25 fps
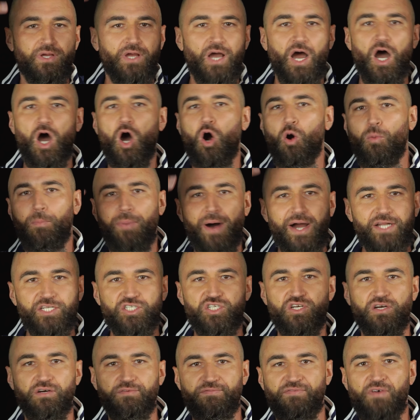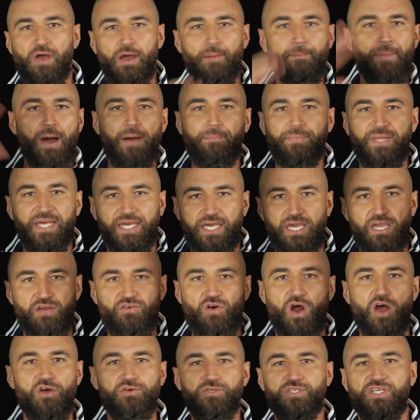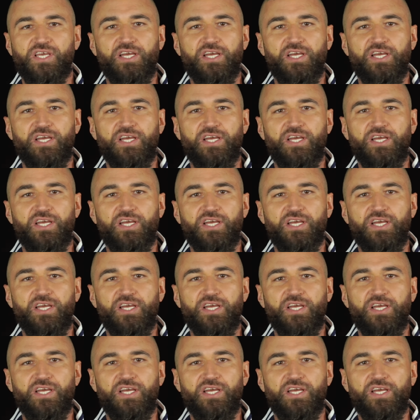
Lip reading: a whole bunch of public heroes,